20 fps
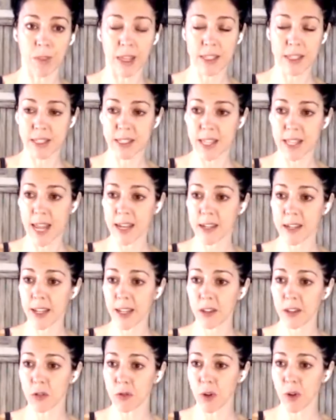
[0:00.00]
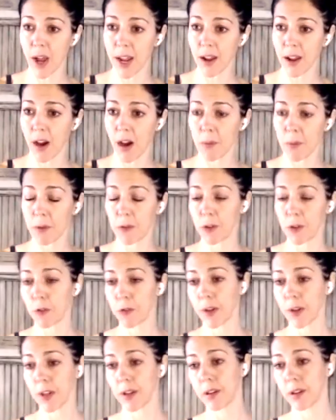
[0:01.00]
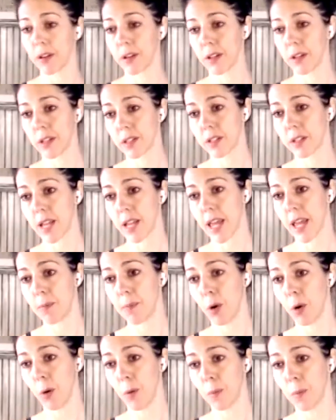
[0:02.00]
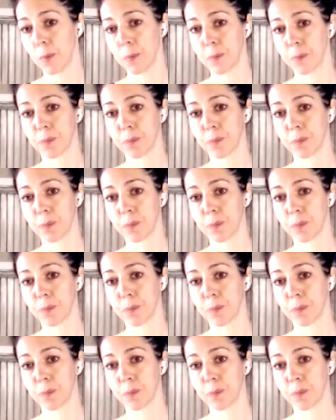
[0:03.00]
Extending the right arm if you feel stable.